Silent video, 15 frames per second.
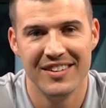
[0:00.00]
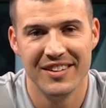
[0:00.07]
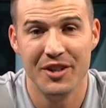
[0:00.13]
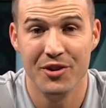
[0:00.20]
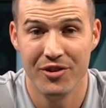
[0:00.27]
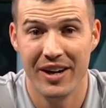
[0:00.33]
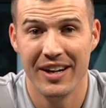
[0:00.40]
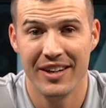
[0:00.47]

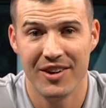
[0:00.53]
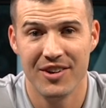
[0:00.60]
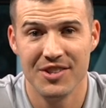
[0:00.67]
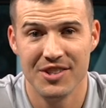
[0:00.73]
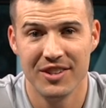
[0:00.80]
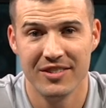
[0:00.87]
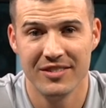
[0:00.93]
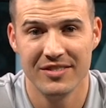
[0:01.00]
You're ready,
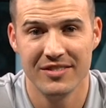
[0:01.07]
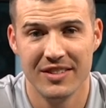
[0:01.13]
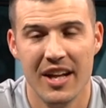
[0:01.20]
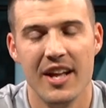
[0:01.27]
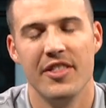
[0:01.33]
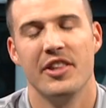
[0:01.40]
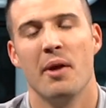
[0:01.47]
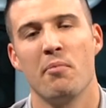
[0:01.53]
aren't you?
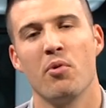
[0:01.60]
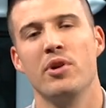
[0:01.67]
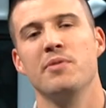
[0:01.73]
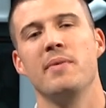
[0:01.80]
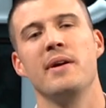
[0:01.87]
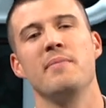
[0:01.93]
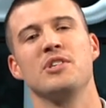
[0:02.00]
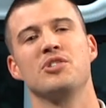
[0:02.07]
The number
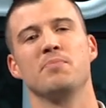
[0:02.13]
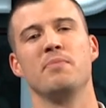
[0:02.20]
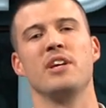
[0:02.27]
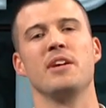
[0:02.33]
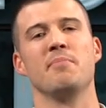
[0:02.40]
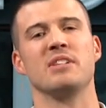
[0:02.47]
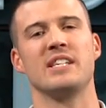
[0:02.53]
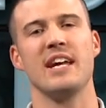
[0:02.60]
one
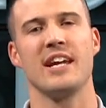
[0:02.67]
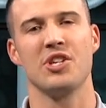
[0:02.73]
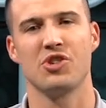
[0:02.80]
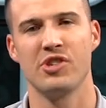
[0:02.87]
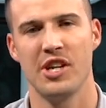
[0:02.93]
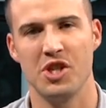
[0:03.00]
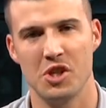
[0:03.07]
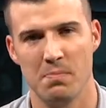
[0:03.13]
mistake
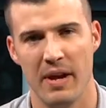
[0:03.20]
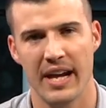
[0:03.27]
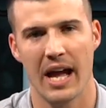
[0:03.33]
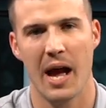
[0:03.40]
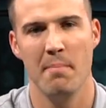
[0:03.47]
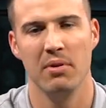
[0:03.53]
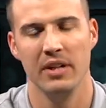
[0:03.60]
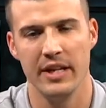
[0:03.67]
insurance agents make,
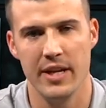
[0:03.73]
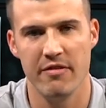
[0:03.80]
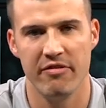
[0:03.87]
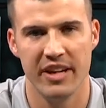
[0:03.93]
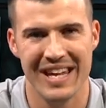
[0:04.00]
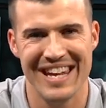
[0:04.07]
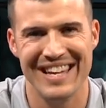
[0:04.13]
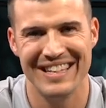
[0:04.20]
I believe,
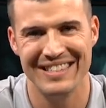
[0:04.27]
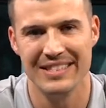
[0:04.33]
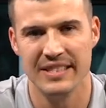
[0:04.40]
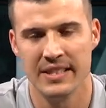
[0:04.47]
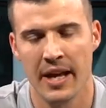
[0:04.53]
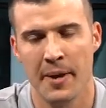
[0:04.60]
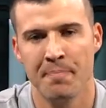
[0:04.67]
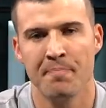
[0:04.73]

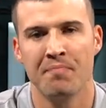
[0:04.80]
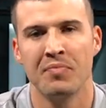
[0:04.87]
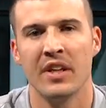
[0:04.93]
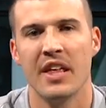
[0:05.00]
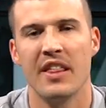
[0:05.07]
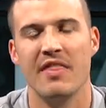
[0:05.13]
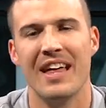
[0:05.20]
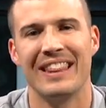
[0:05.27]
is
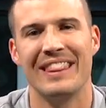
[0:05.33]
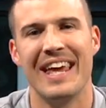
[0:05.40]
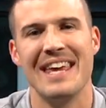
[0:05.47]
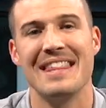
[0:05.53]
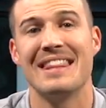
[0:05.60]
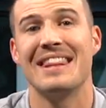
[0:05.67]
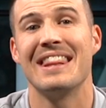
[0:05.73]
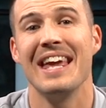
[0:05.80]
that
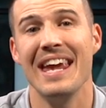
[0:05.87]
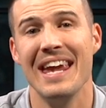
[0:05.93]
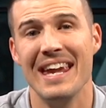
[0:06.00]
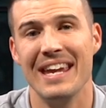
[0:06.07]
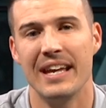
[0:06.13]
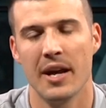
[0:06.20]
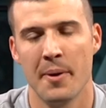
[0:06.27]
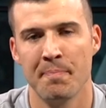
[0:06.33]
they
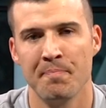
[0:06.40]
think